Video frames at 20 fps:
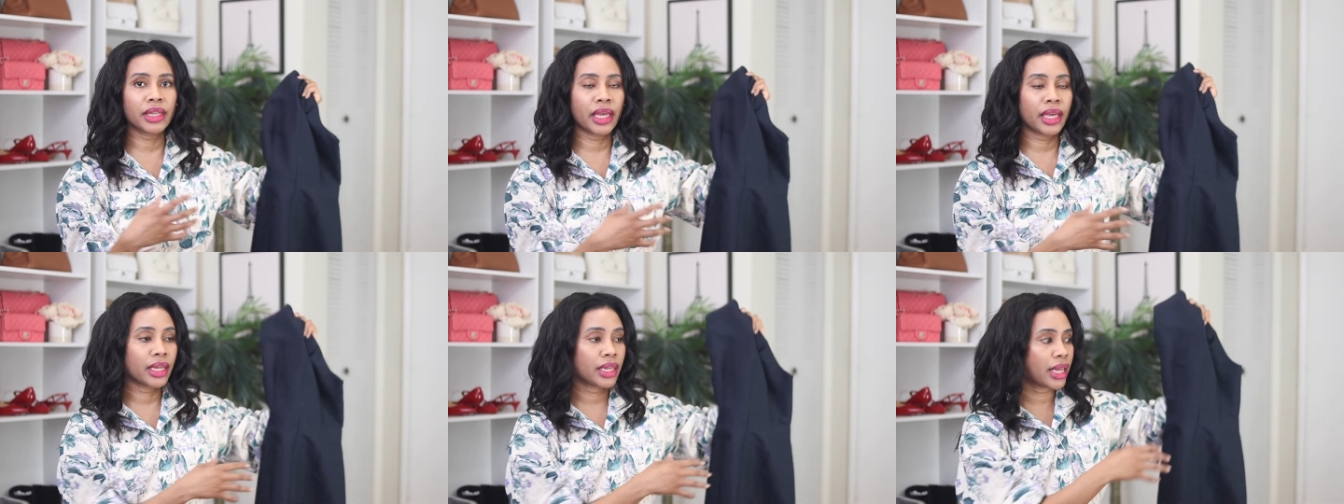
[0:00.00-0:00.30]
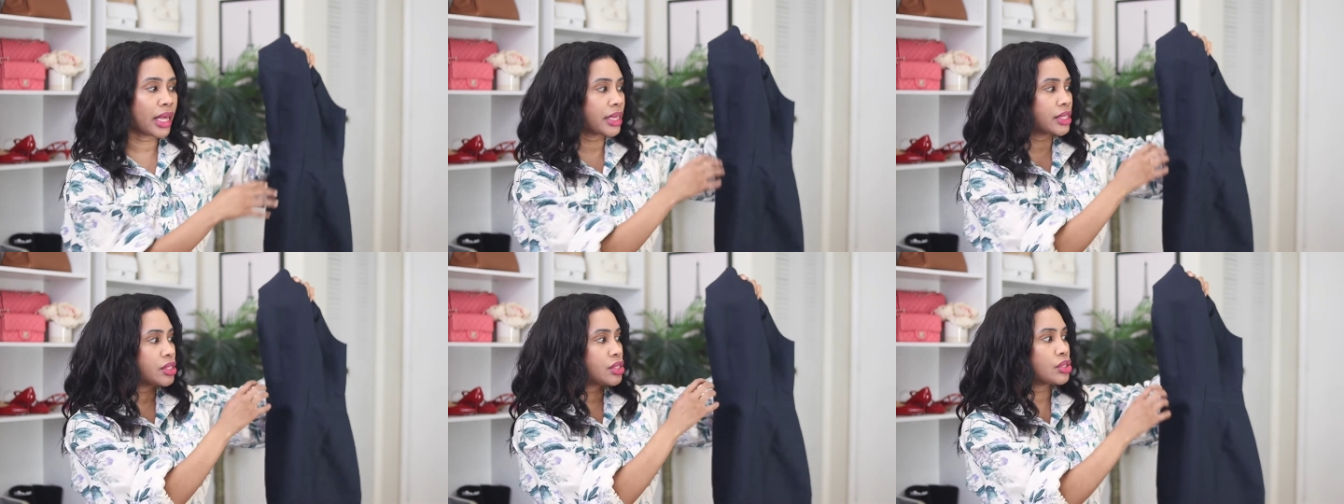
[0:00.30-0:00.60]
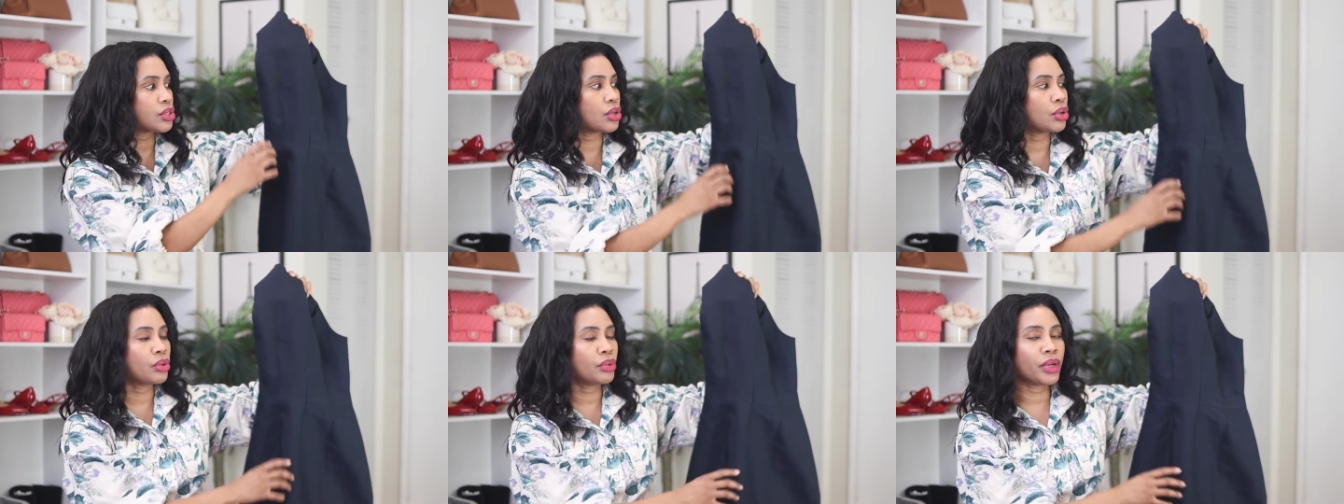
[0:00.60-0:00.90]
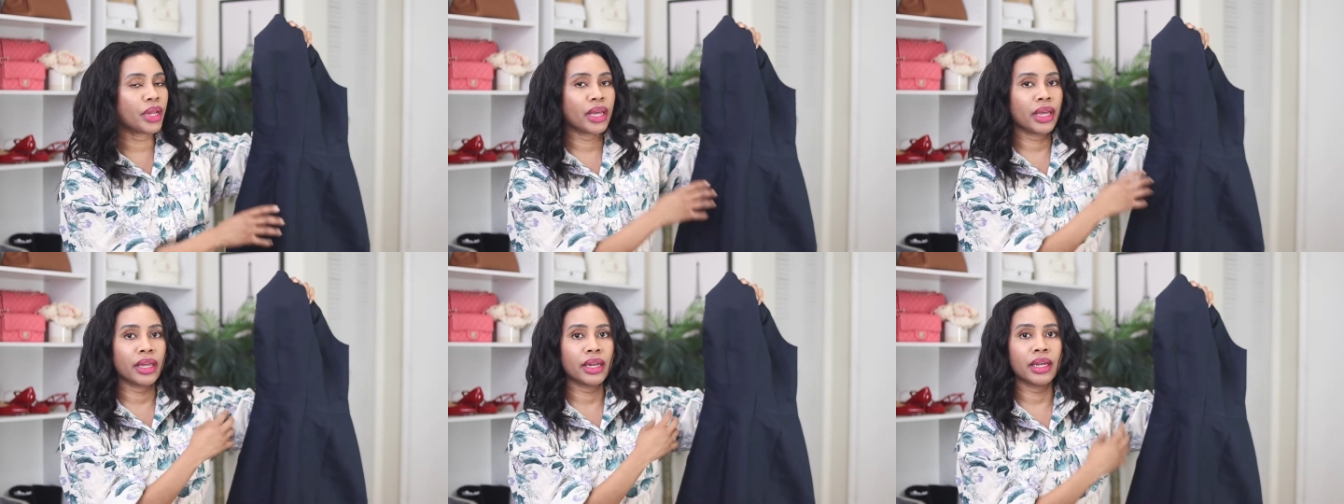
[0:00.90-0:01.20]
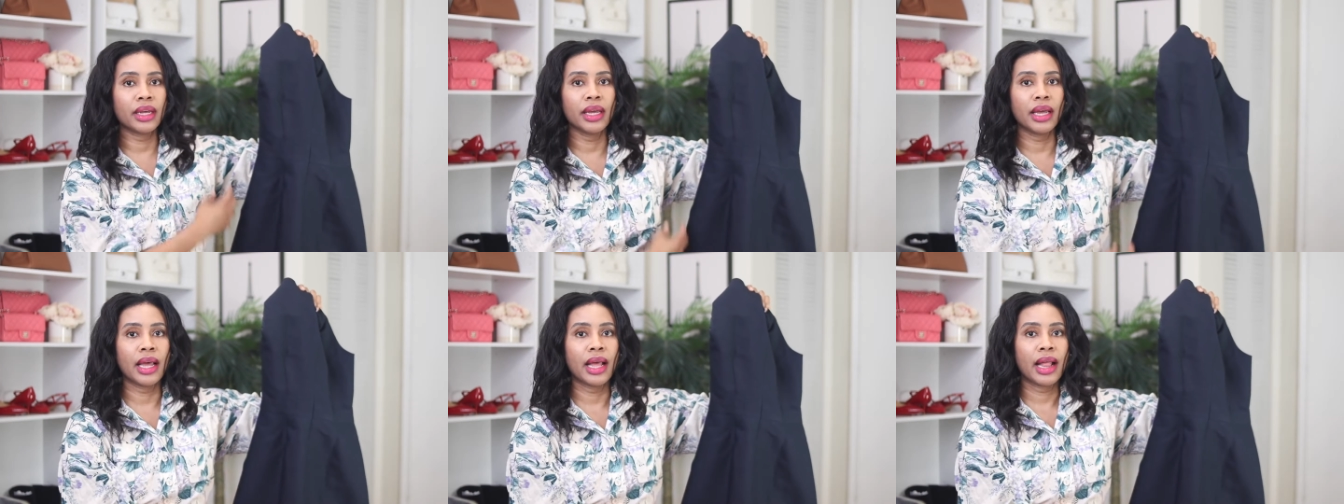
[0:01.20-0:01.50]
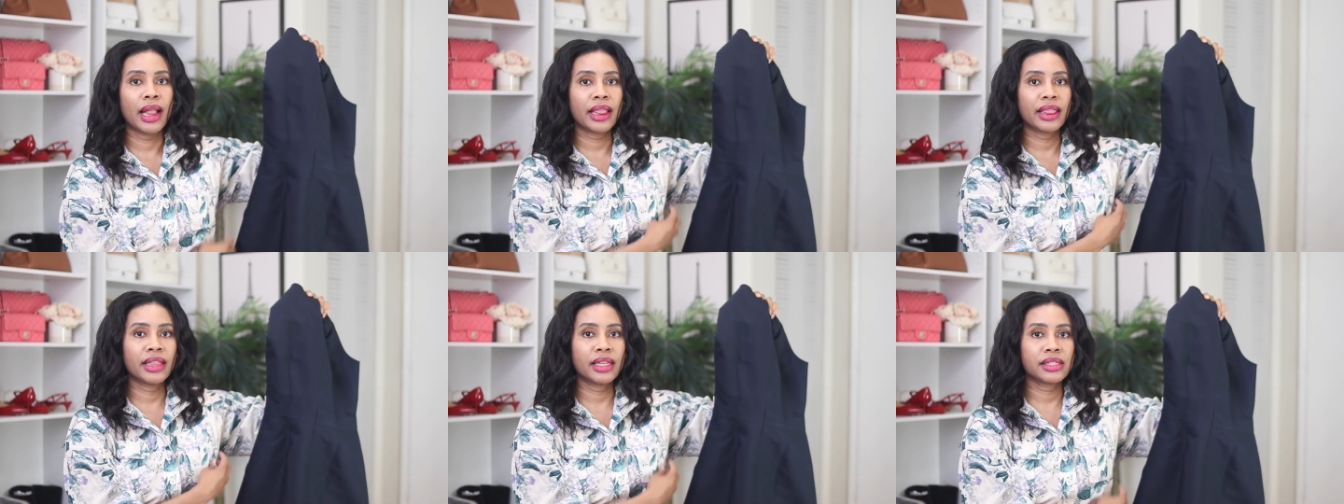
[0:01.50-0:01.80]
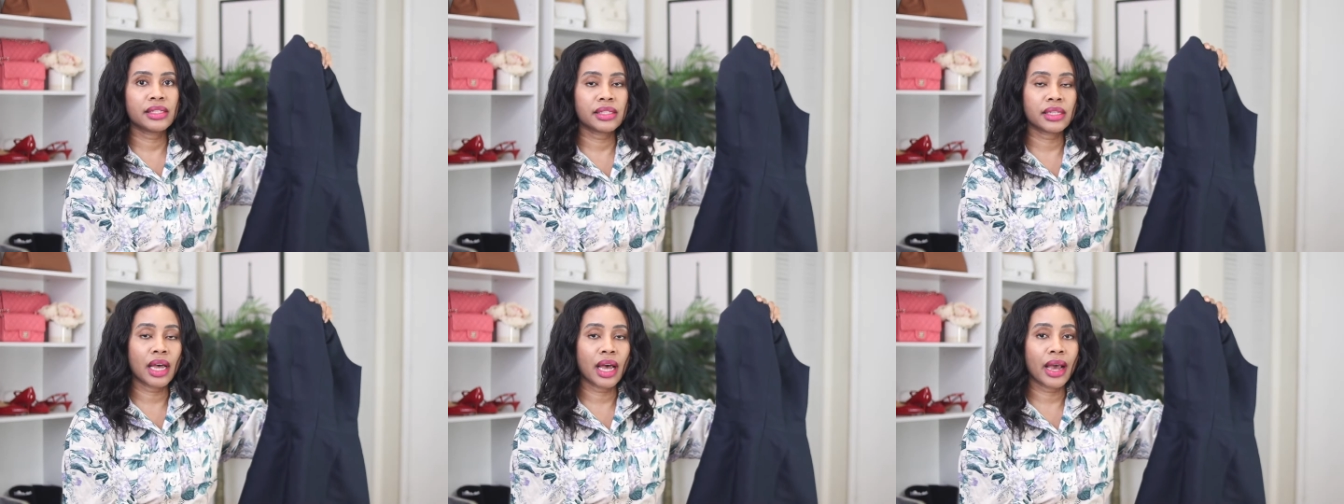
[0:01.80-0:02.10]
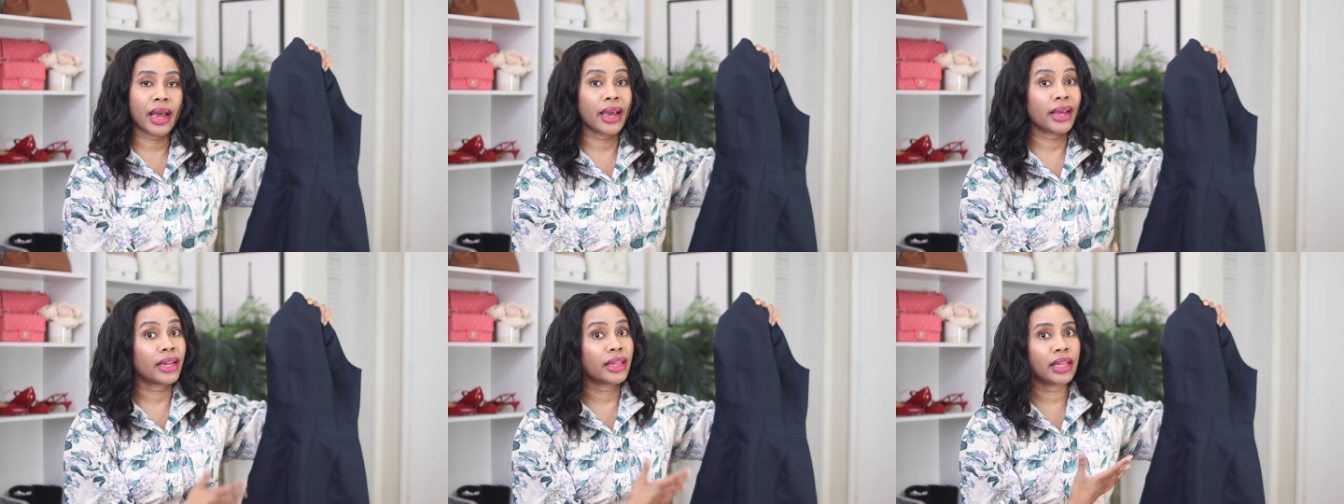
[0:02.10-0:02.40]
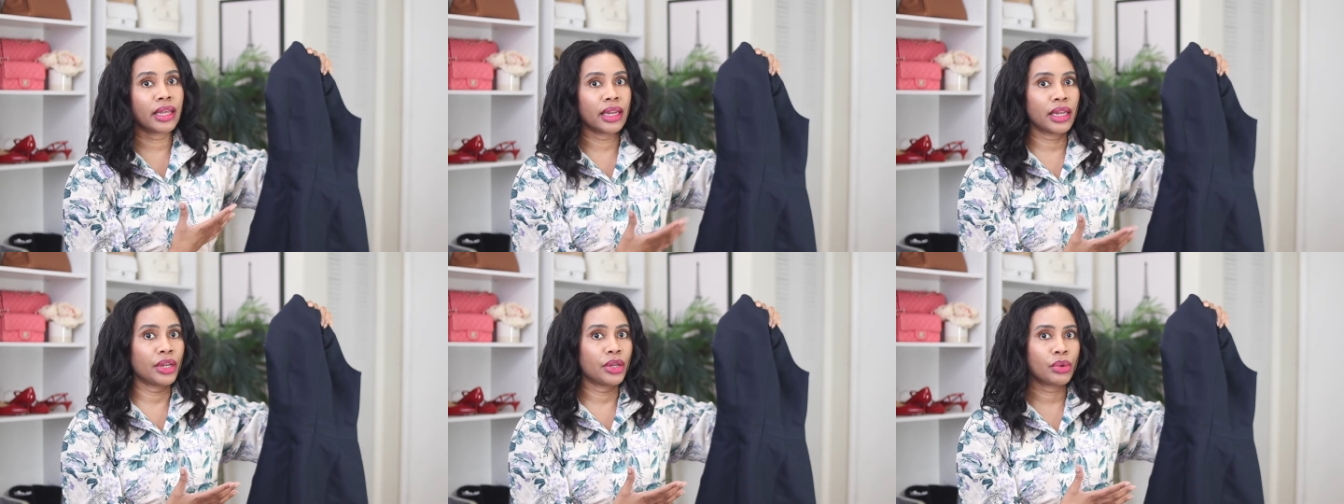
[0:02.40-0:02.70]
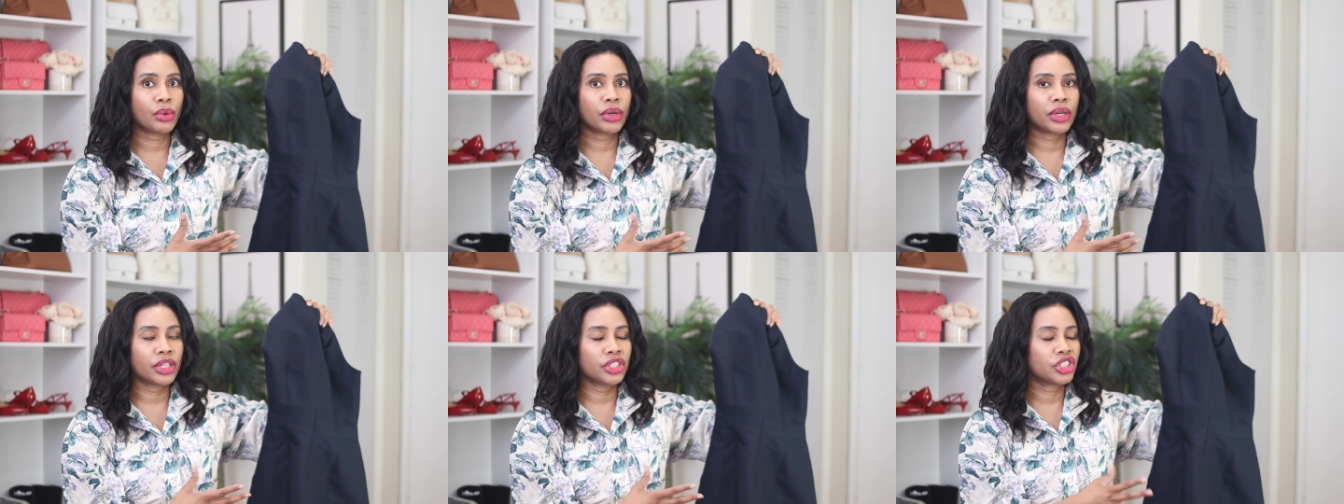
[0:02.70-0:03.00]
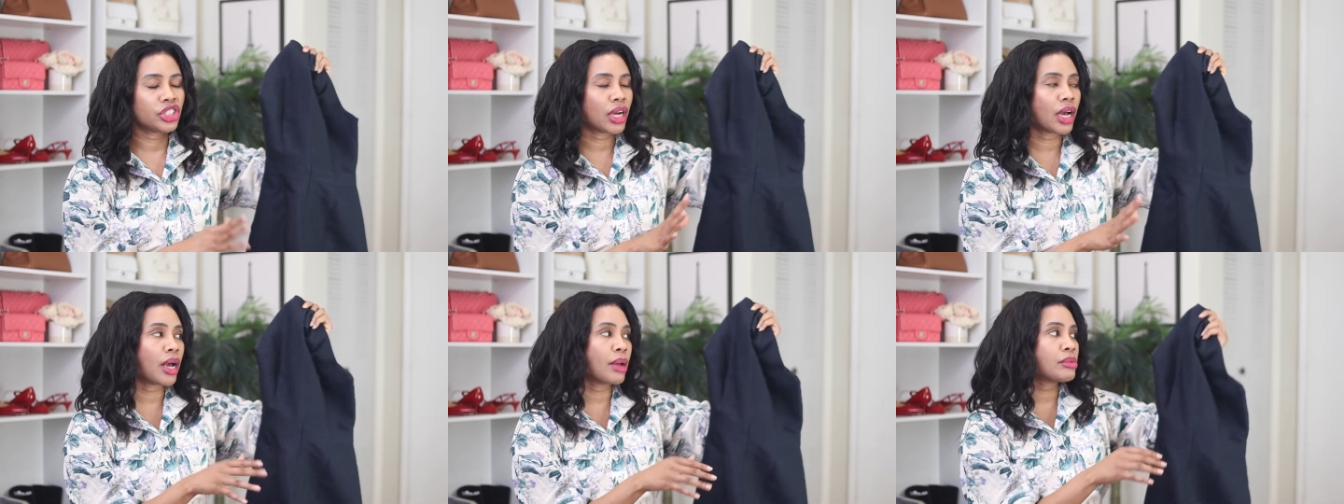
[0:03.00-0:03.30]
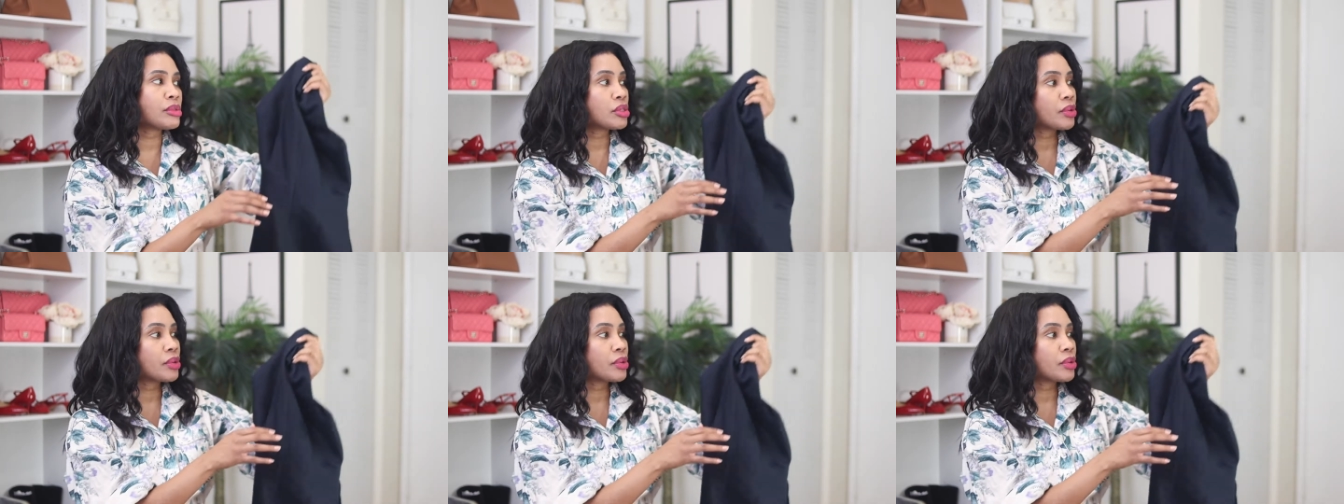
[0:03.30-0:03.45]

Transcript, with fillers: They had like sewn in the side and they didn't do a good job.